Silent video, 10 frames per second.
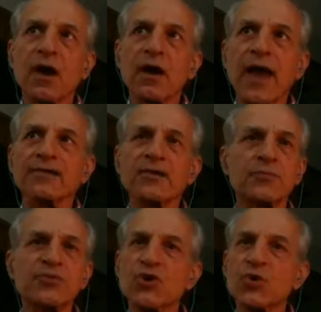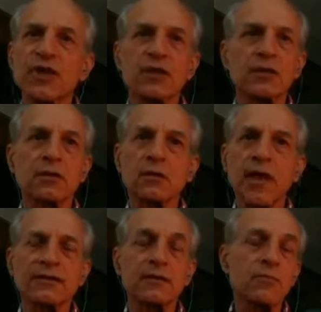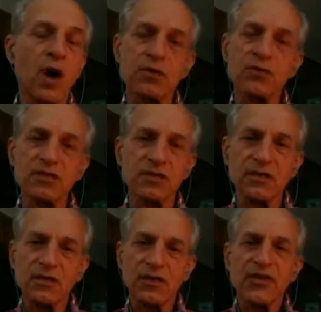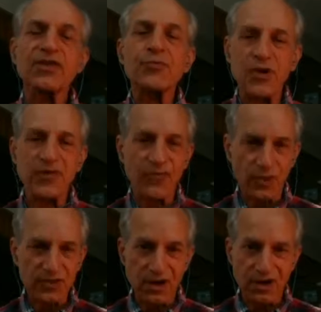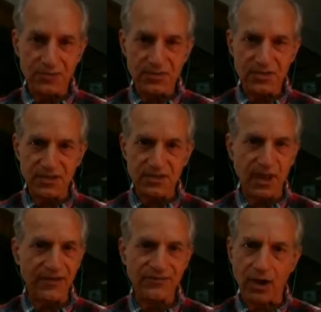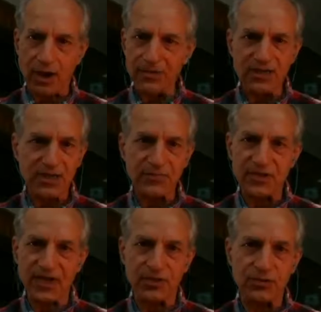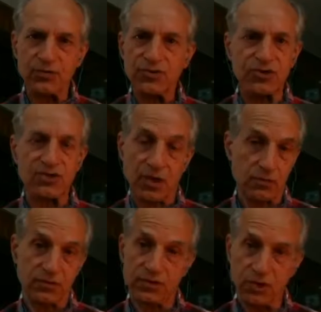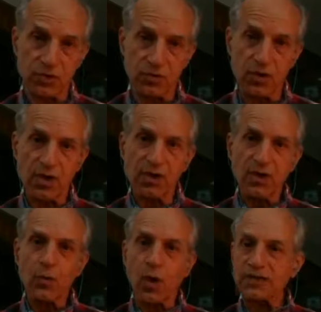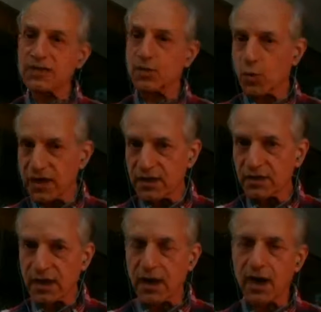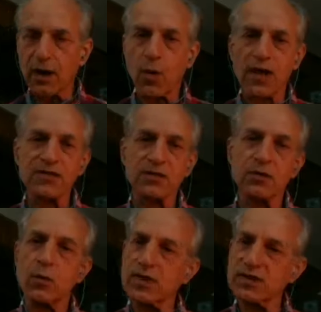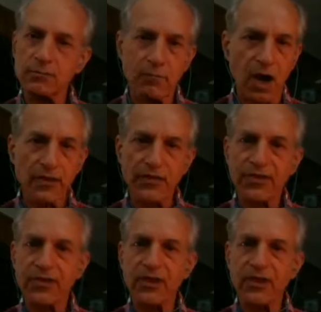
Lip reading: end up doing at the most 3 or 4 times in a lifetime. It's something that you just don't do once a week, like ayahuasca, once a month,